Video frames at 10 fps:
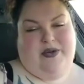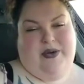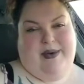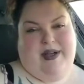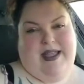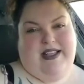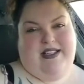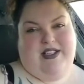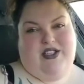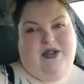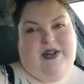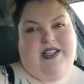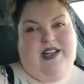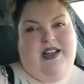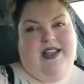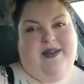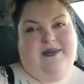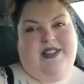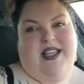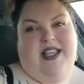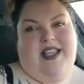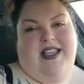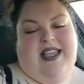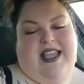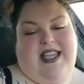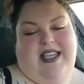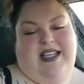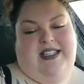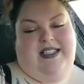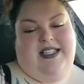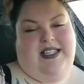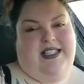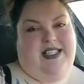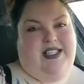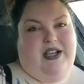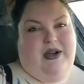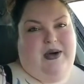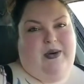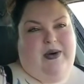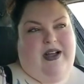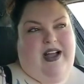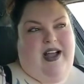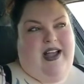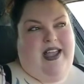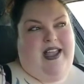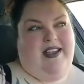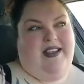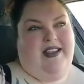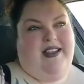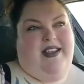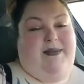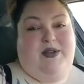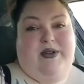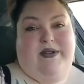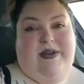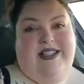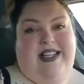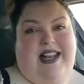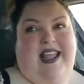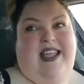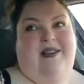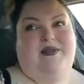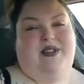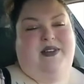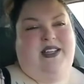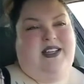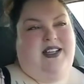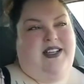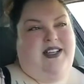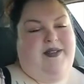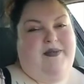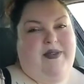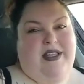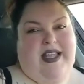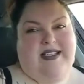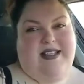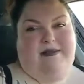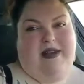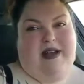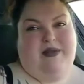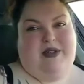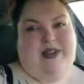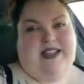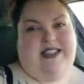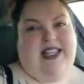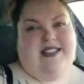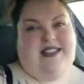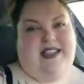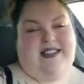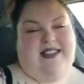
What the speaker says: doing mukbangs and story times, and so I'm doing one today. I'm doing I guess I'm doing a taste